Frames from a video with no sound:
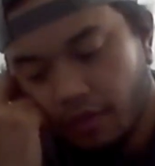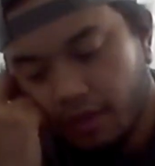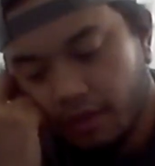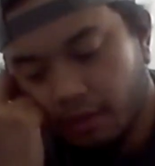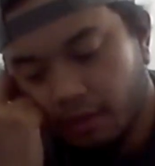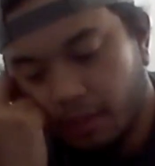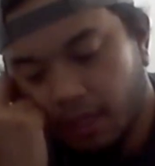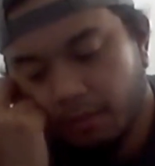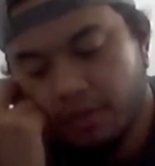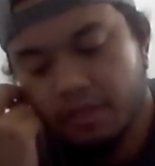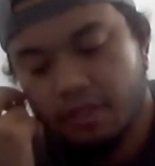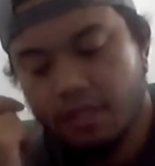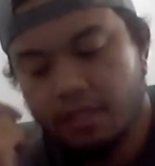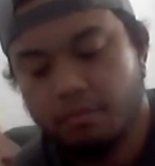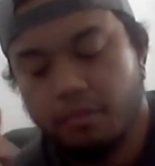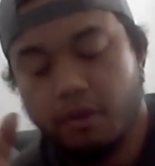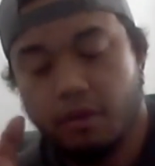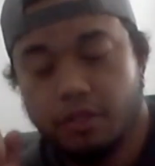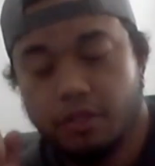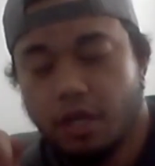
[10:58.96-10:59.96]
thing the Bible says
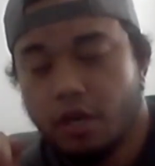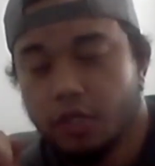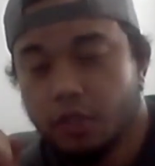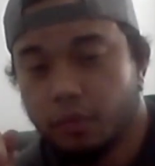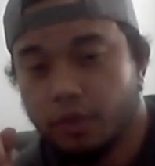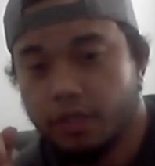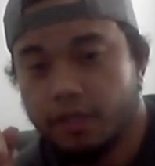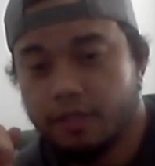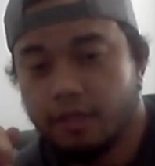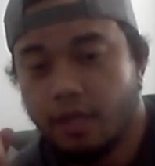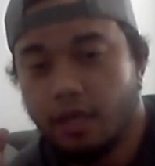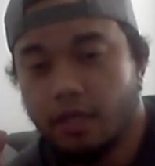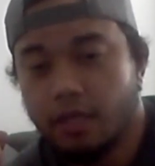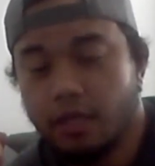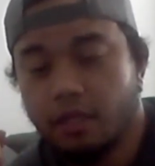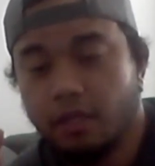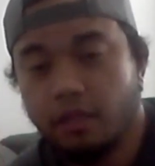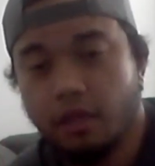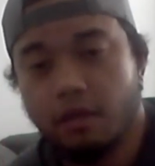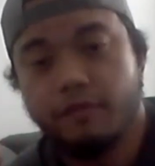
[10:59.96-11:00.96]
about Joshua is that
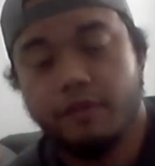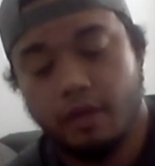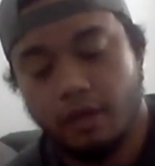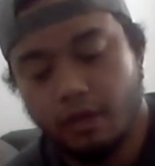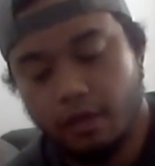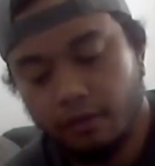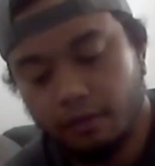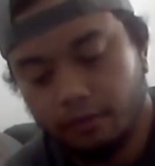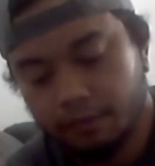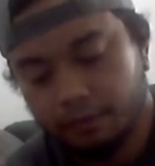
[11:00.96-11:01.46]
he loved God.